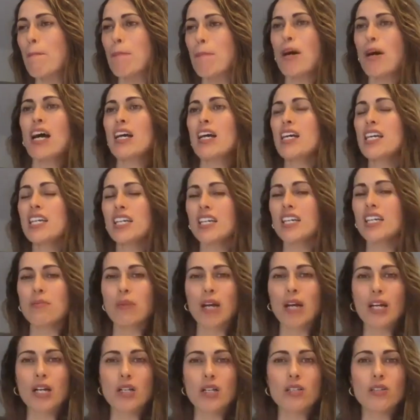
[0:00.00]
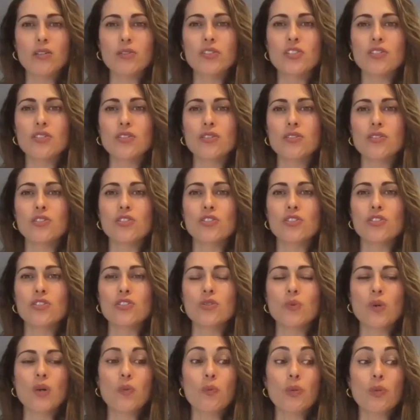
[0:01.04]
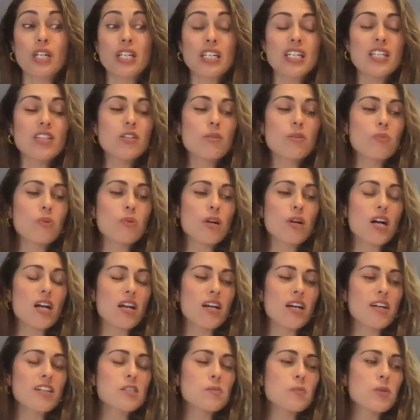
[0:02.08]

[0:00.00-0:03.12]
buying and buy closer to when we need the product.